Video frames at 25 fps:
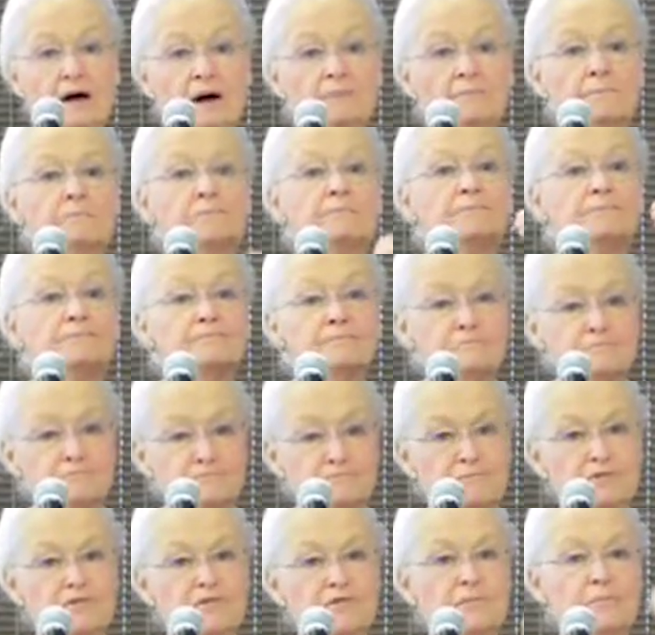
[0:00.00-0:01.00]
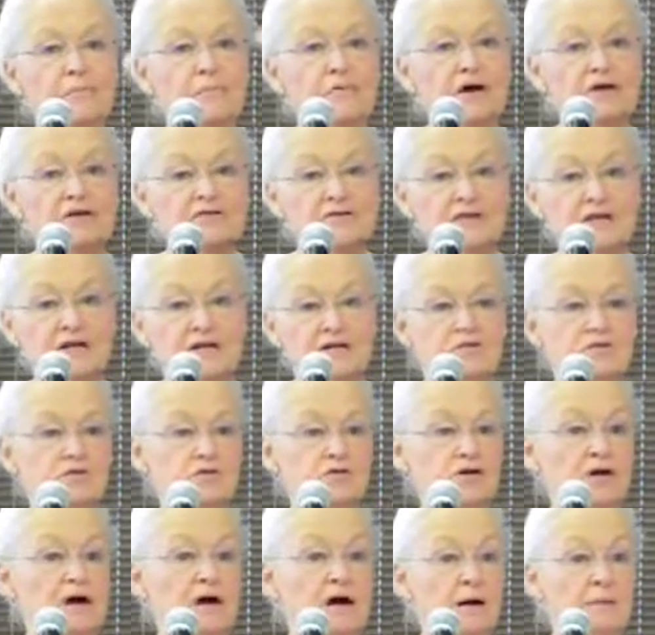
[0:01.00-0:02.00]
up for the president's
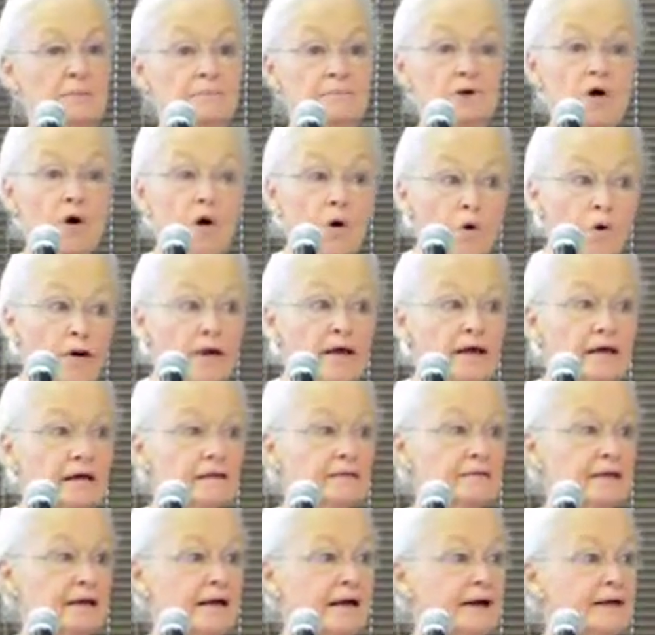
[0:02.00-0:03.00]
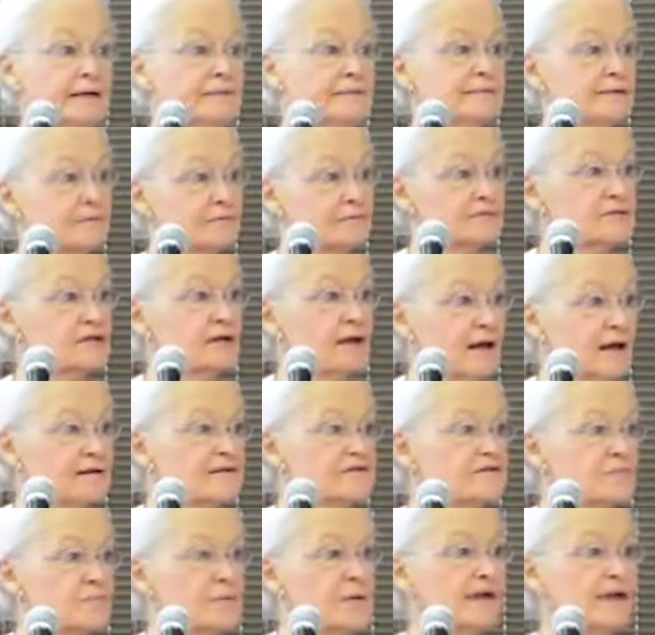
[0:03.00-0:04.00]
job, knowing that there was a lot
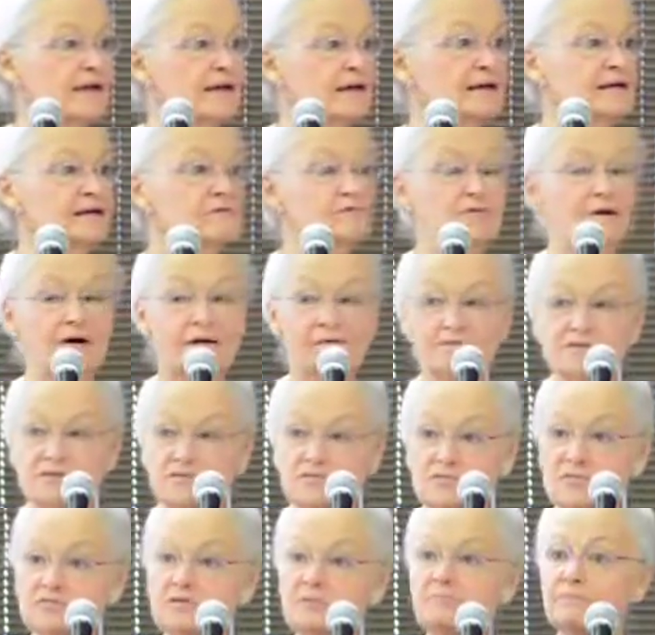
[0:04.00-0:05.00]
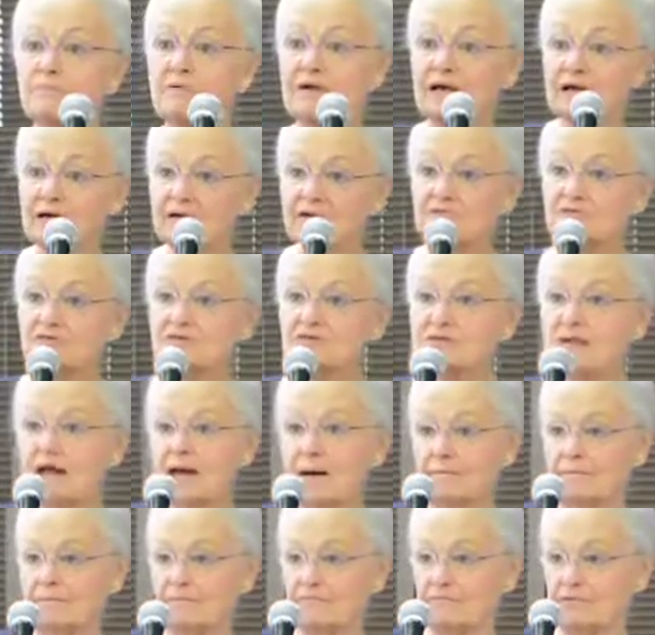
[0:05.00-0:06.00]
of speaking involved, this was a big
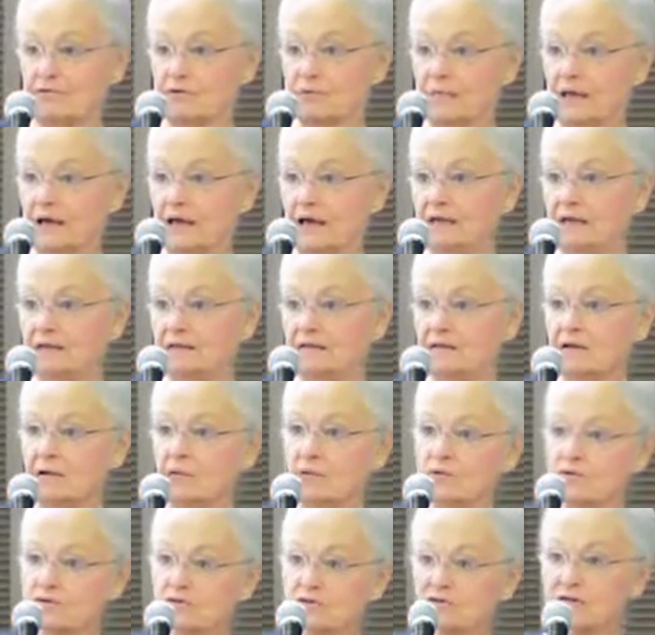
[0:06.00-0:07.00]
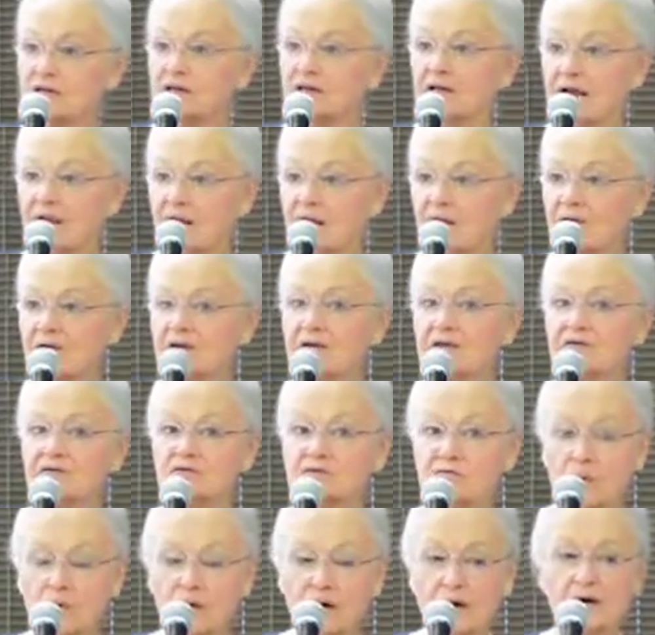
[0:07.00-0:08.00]
step for me. There were still
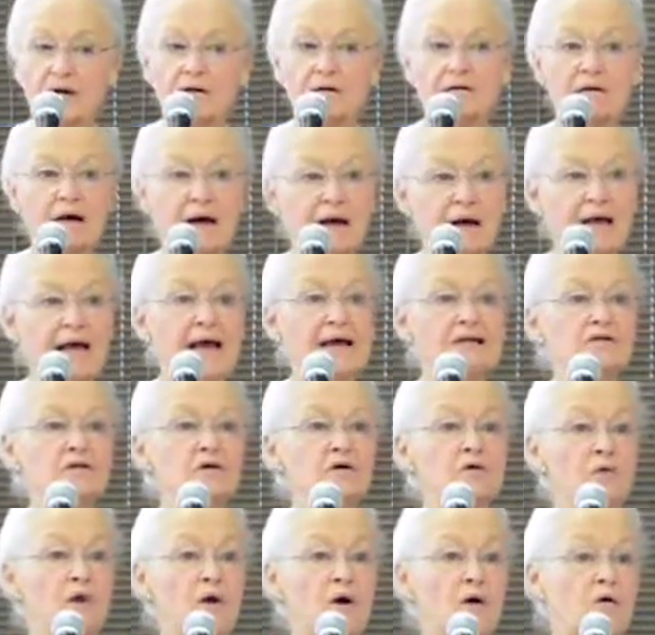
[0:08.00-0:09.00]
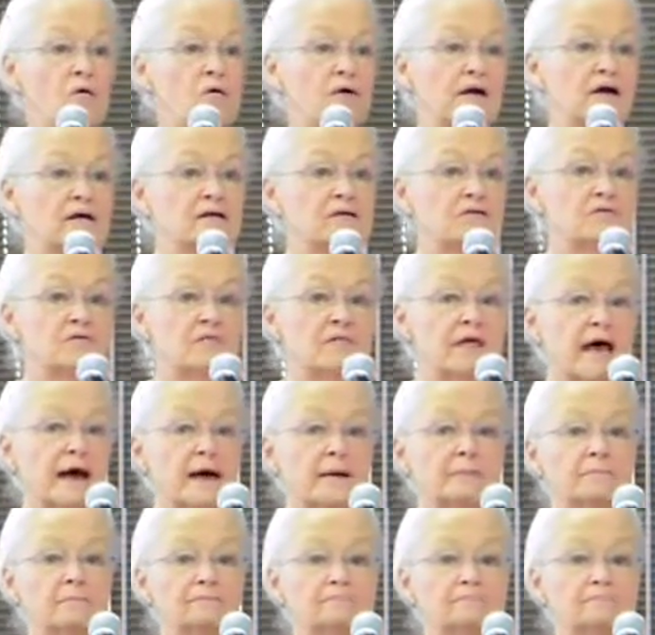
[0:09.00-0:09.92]
areas where I had to grow, and I knew that.